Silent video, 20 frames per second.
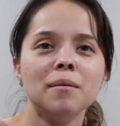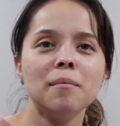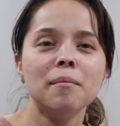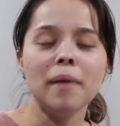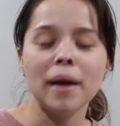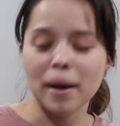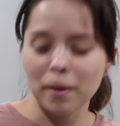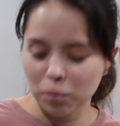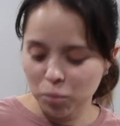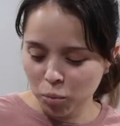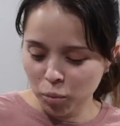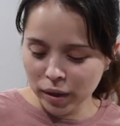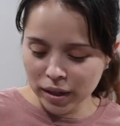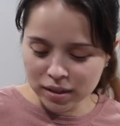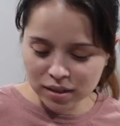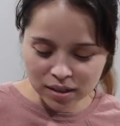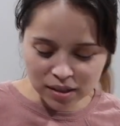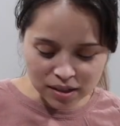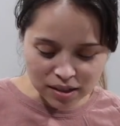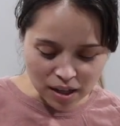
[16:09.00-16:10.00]
Babe,
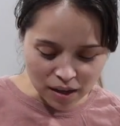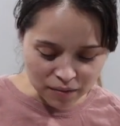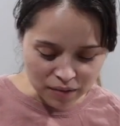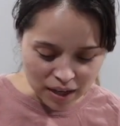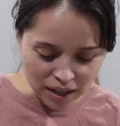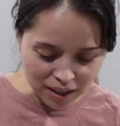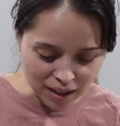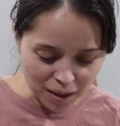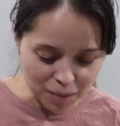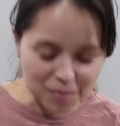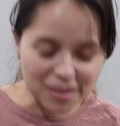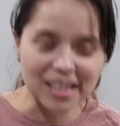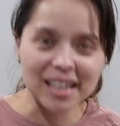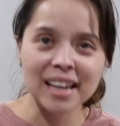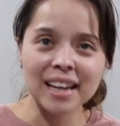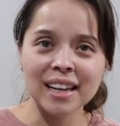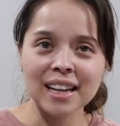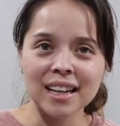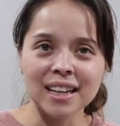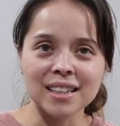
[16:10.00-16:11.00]
where's the stuff that comes
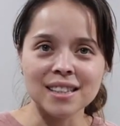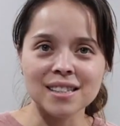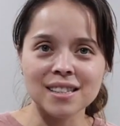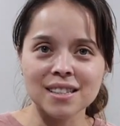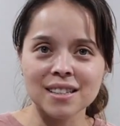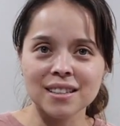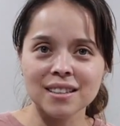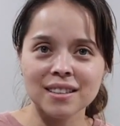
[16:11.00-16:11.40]
in it?